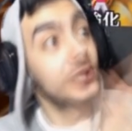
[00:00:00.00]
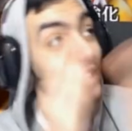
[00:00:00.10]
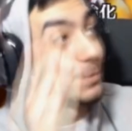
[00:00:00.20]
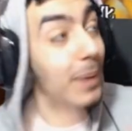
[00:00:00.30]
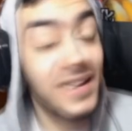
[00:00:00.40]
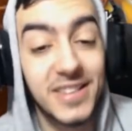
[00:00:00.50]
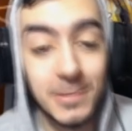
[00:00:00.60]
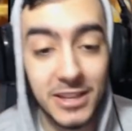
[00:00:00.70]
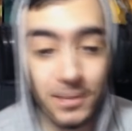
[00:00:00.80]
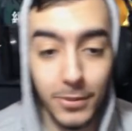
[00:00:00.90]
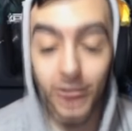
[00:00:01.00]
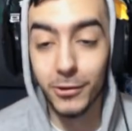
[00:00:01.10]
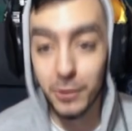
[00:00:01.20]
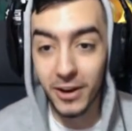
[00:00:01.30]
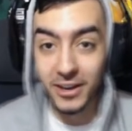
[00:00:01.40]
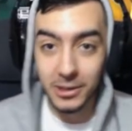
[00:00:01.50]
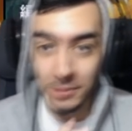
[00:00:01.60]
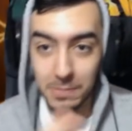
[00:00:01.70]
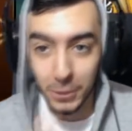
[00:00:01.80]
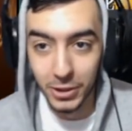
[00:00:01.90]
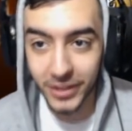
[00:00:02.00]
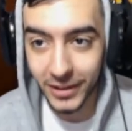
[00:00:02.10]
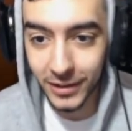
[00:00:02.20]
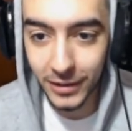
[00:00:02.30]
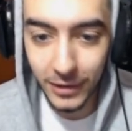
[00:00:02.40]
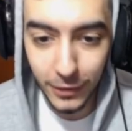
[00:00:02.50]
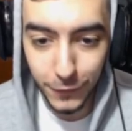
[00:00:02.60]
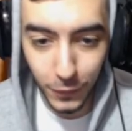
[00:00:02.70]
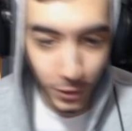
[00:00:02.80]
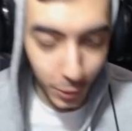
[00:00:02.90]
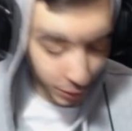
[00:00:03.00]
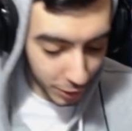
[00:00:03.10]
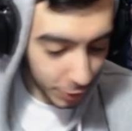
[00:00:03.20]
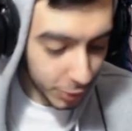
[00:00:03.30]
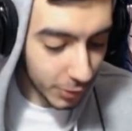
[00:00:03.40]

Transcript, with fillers: the spicy meatballs. We are going to be pulling for Hogyoku